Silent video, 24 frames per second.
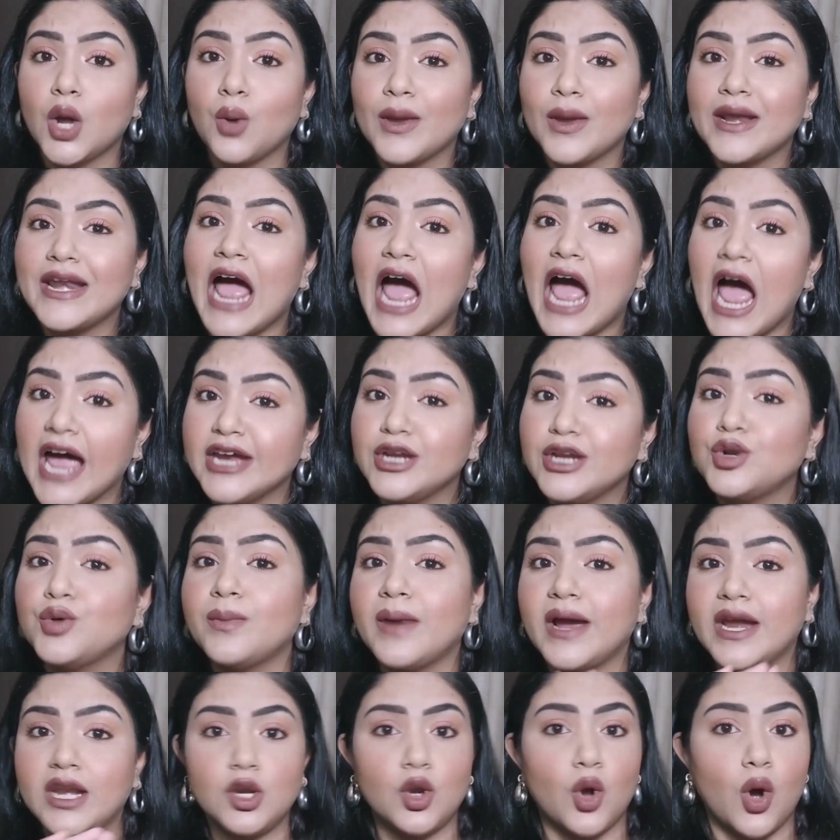Now when I
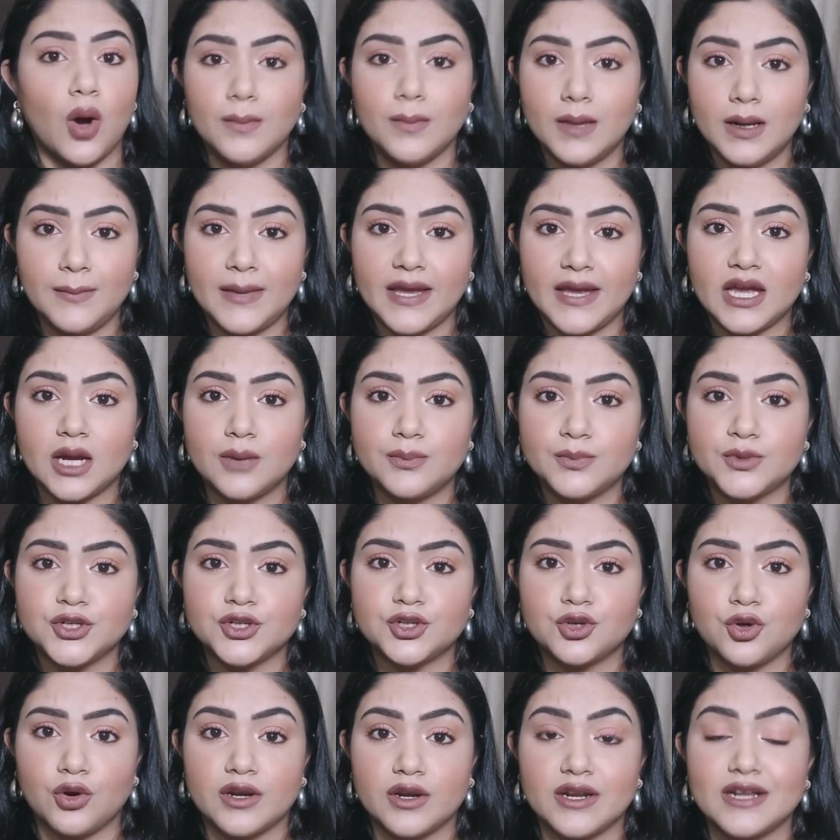do my normal makeup
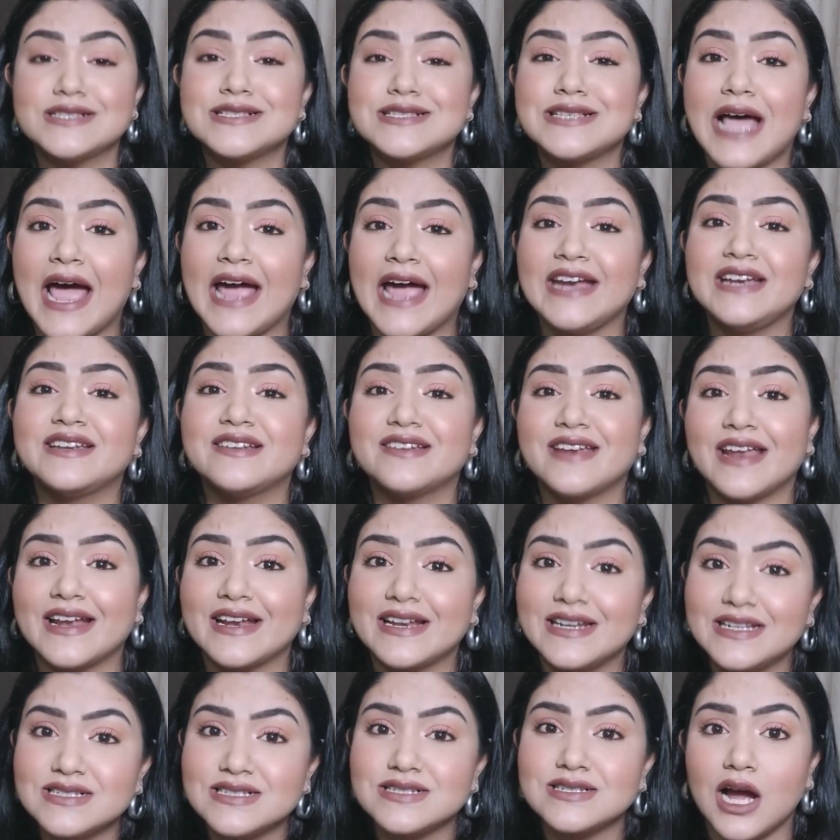tutorials, I
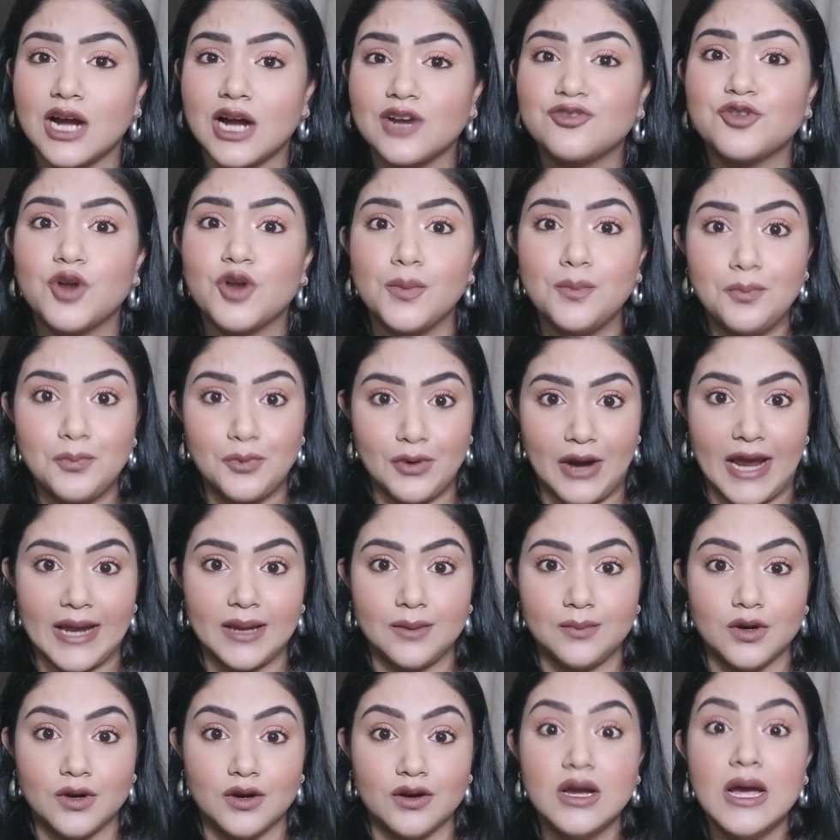directly start from
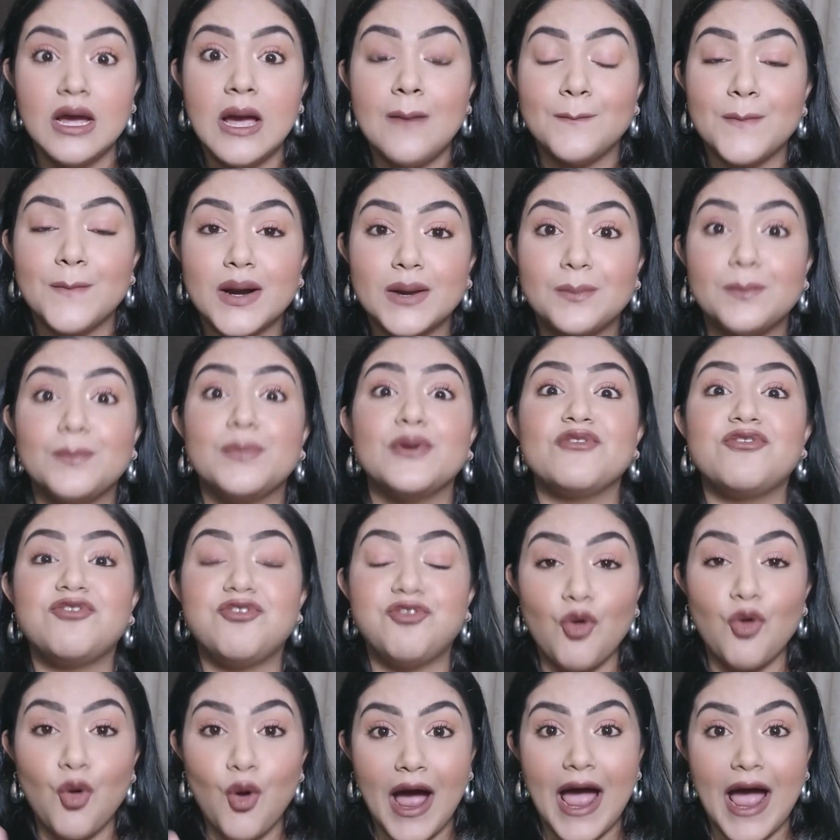primer, but
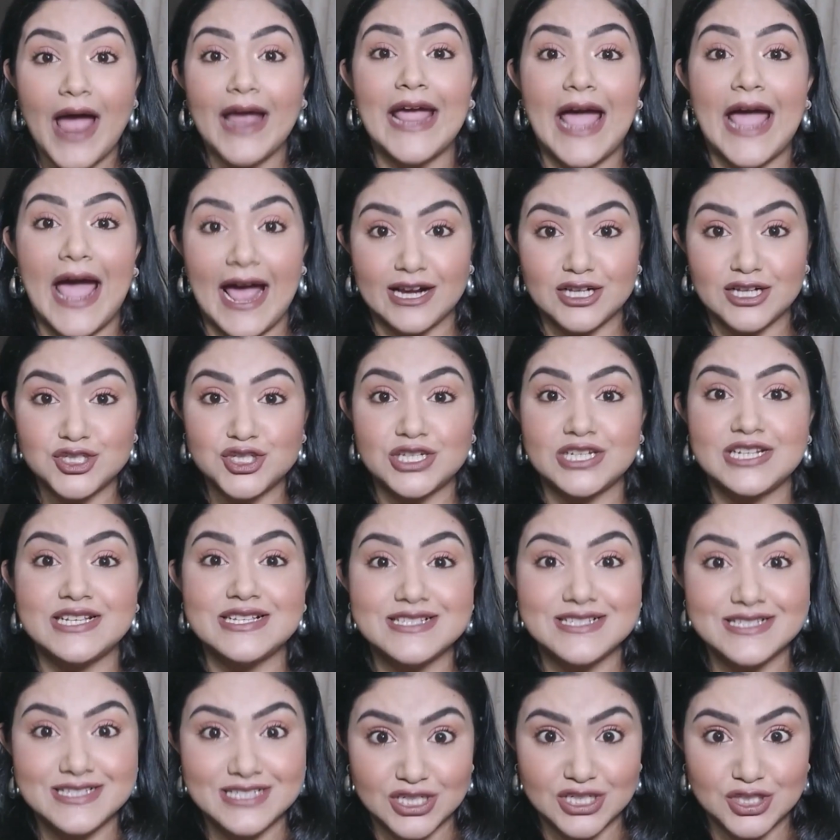before I
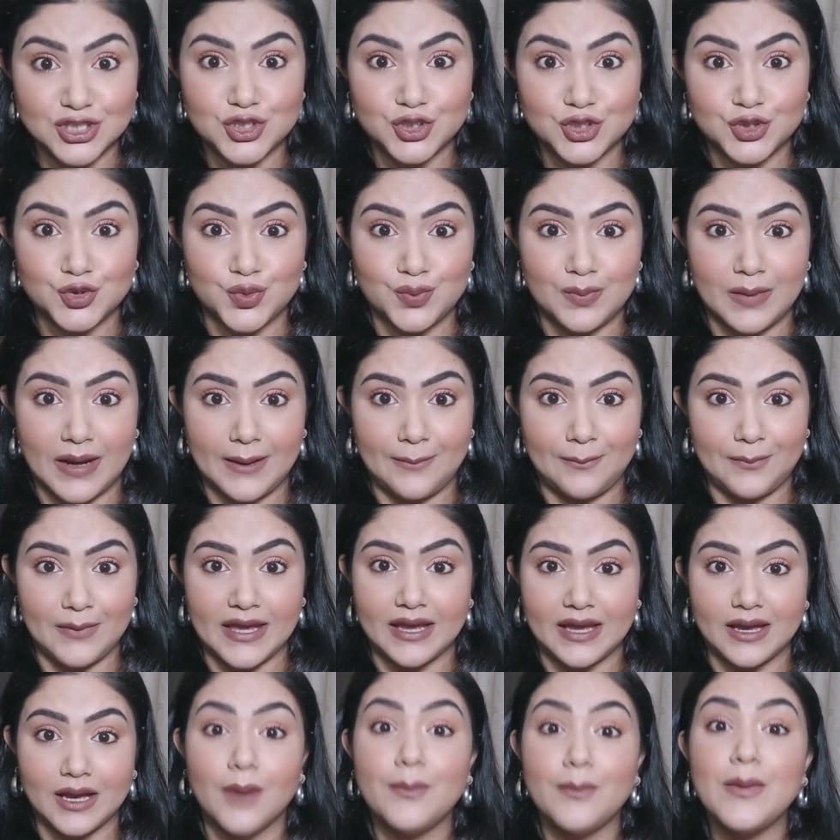actually sit to do my
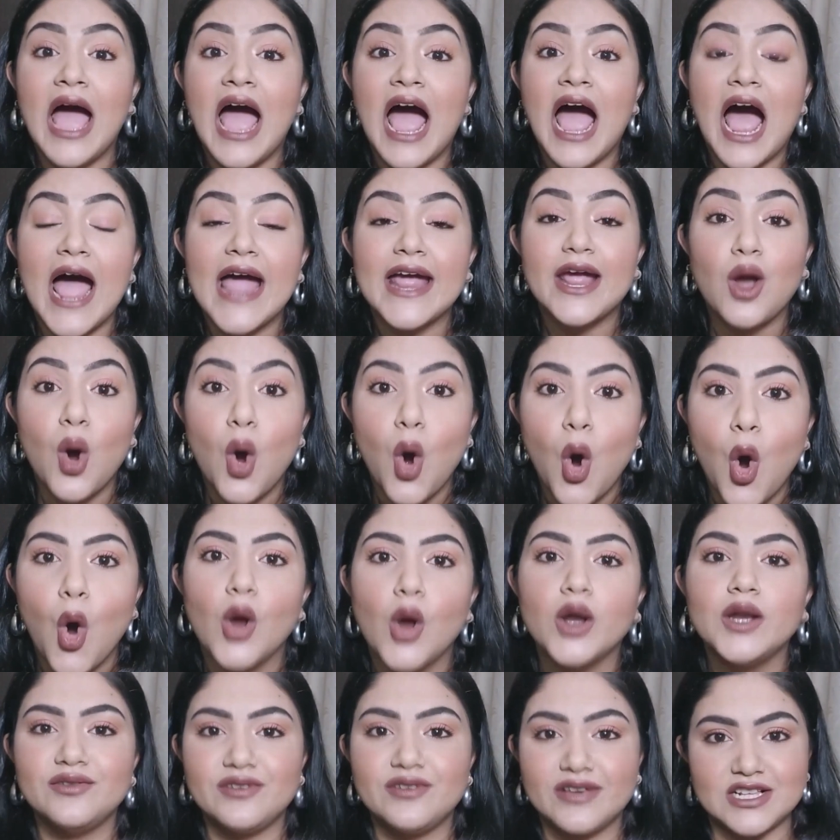makeup, I
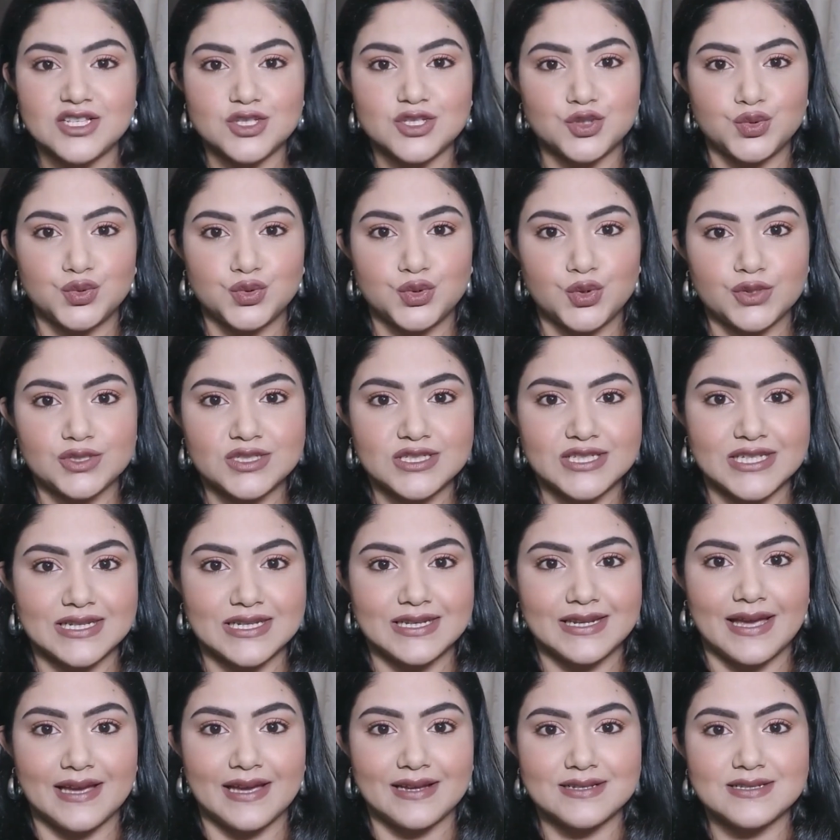always do those
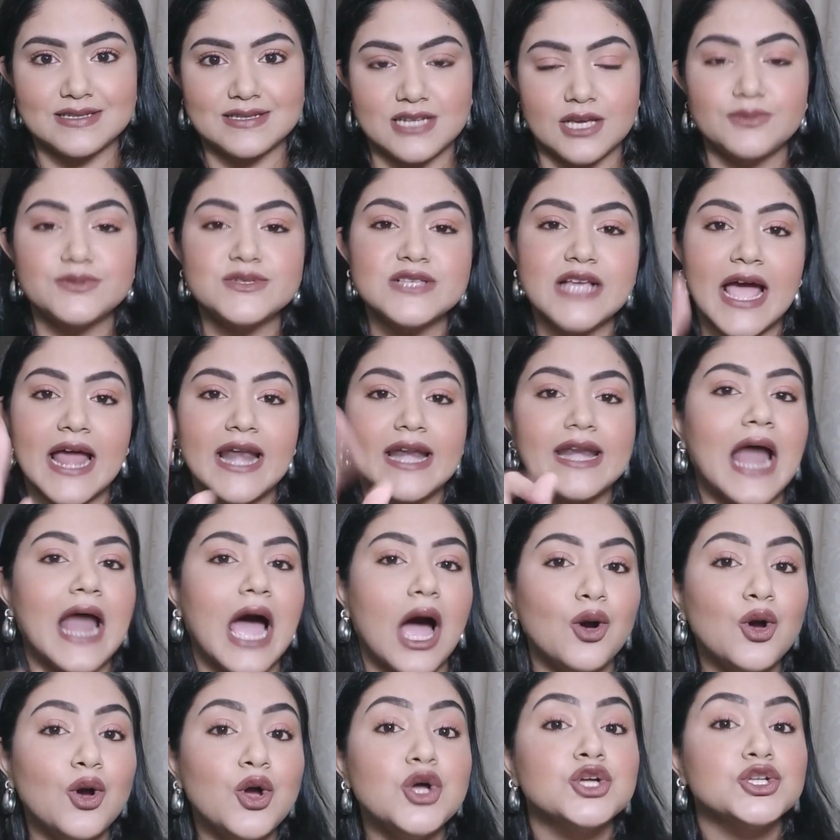skincare steps. And
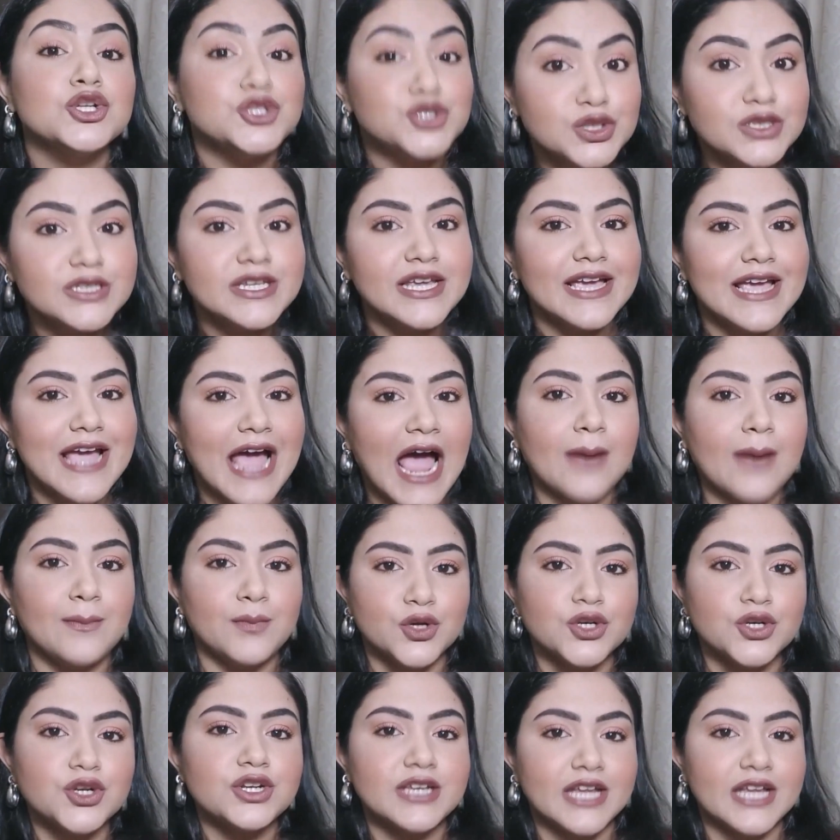now today
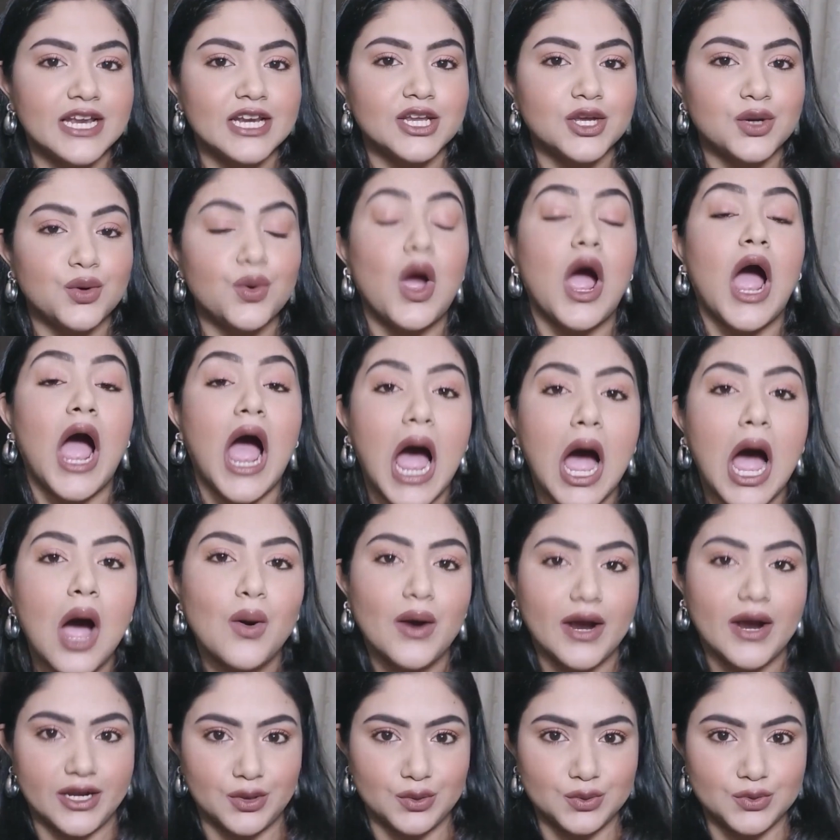I'm going to tell you
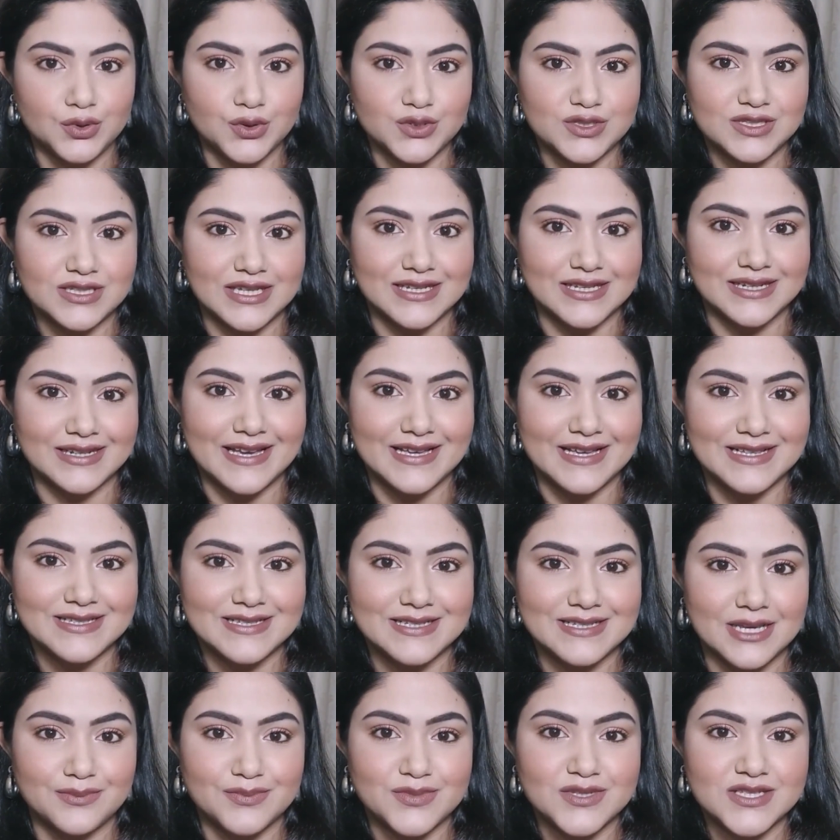how I do those
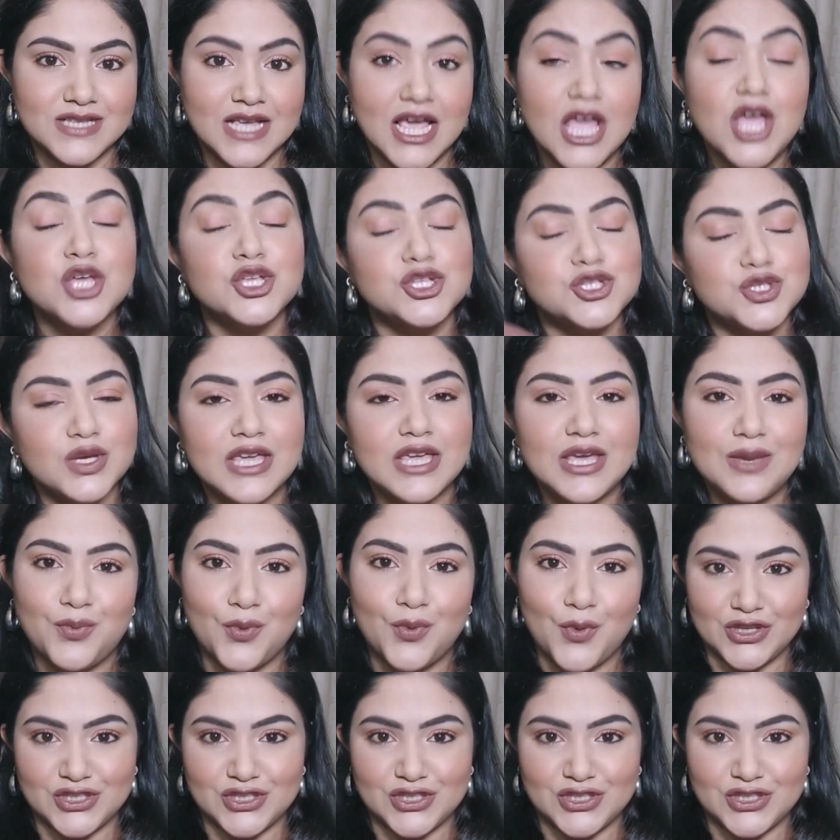skincare steps, so keep